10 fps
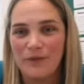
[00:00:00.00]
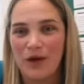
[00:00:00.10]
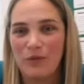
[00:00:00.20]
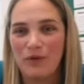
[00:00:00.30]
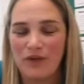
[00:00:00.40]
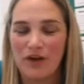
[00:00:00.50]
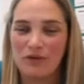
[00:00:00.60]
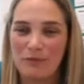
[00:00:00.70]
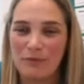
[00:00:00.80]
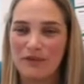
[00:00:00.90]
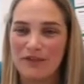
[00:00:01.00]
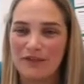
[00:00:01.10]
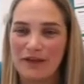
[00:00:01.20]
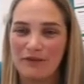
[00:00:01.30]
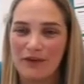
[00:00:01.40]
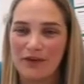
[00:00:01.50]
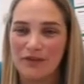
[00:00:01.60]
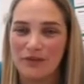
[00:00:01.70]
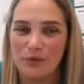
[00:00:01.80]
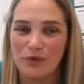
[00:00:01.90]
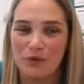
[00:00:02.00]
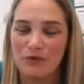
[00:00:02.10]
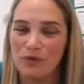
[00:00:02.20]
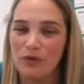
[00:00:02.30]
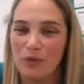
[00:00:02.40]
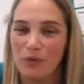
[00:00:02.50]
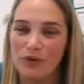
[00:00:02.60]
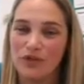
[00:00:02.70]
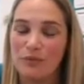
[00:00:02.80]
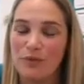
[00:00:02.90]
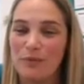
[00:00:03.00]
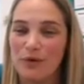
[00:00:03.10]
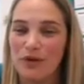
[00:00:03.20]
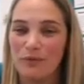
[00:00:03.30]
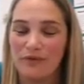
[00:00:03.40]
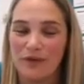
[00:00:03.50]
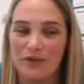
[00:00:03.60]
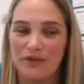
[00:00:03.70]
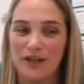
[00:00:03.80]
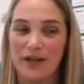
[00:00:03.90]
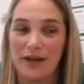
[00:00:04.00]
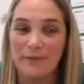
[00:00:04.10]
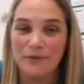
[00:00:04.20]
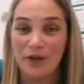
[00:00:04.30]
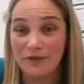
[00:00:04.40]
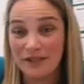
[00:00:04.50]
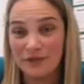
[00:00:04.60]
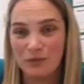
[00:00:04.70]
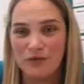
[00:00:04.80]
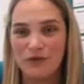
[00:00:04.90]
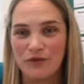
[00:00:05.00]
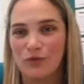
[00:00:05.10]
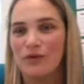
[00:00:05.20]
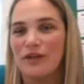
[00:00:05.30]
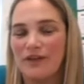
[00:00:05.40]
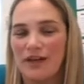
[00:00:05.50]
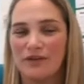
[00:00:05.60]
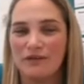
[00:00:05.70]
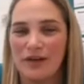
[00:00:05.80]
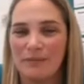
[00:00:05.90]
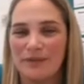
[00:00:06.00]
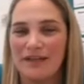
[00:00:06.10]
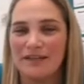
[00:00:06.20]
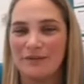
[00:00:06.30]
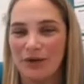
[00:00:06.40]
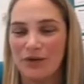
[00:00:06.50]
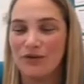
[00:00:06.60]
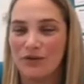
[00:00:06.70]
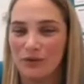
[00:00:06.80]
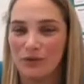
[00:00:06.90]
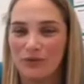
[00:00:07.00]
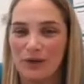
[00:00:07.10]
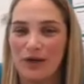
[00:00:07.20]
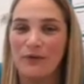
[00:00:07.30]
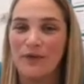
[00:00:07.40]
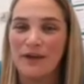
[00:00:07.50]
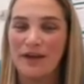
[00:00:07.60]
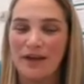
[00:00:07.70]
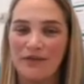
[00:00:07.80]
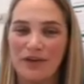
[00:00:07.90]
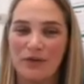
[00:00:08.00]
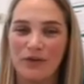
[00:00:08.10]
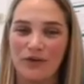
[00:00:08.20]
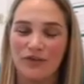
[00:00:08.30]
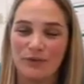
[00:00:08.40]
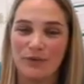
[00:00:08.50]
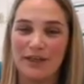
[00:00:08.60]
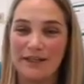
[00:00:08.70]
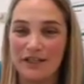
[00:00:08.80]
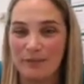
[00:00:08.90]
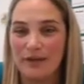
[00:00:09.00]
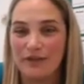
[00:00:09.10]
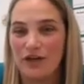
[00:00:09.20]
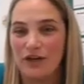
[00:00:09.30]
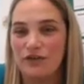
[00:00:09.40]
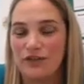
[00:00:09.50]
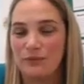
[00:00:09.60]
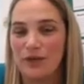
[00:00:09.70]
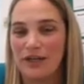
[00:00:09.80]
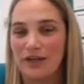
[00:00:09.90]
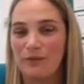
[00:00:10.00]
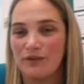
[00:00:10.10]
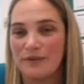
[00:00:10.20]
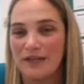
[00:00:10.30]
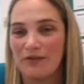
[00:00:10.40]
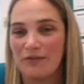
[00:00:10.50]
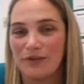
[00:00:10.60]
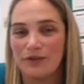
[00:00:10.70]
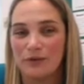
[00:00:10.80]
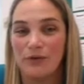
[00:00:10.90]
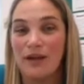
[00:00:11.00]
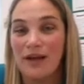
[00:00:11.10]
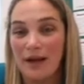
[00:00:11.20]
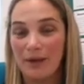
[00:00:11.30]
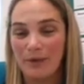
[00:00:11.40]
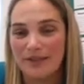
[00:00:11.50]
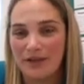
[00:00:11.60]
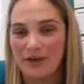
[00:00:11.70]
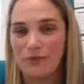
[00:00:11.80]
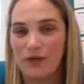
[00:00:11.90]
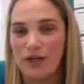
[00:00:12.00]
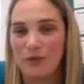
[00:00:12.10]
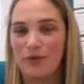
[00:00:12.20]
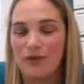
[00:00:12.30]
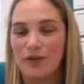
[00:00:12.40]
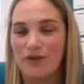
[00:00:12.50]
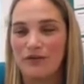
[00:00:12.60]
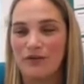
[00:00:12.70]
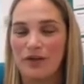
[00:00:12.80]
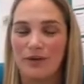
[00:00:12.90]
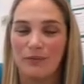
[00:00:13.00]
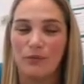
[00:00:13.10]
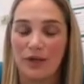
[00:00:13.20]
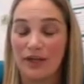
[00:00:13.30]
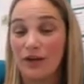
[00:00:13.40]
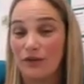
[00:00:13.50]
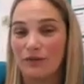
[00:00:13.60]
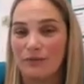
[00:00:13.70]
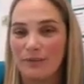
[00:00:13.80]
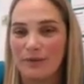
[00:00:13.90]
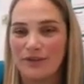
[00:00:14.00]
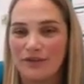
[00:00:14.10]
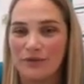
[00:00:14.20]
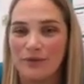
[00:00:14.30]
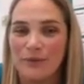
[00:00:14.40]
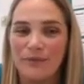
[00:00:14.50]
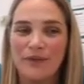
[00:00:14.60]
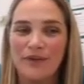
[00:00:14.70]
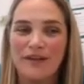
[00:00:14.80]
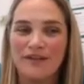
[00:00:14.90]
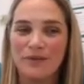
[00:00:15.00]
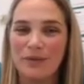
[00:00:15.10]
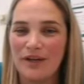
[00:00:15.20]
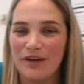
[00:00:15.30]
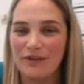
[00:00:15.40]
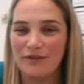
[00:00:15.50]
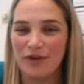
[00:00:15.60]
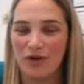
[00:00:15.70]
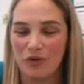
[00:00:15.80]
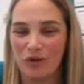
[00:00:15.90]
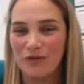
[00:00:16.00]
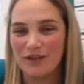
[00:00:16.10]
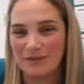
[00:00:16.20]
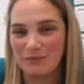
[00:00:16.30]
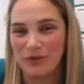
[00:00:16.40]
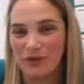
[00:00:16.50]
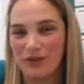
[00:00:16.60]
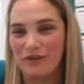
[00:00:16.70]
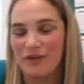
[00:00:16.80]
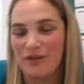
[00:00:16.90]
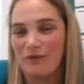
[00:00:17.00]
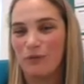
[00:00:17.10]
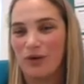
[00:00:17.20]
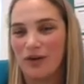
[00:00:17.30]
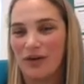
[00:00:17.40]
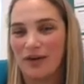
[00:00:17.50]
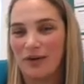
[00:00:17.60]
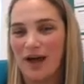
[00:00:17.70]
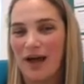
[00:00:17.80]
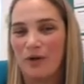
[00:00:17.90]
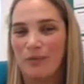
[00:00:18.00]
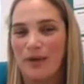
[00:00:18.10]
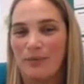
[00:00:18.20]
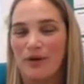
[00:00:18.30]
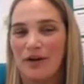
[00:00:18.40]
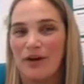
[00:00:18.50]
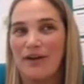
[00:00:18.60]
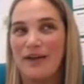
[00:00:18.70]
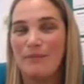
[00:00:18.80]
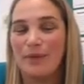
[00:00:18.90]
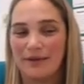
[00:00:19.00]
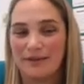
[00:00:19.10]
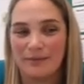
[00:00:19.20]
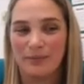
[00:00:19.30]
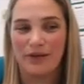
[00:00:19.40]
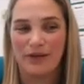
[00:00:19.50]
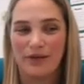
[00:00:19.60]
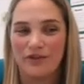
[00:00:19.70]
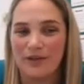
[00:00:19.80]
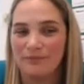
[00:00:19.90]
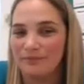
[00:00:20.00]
And we've coached members of staff in our school. So we've all got one or two people who we've coached there. I've since moved school and I've now developed it into my new school as well. And I've now got some of the Leadership Edge coaches working with some staff in my school and myself working with coaching people in school so that we kind of grow this model of how people are impacted by coaching.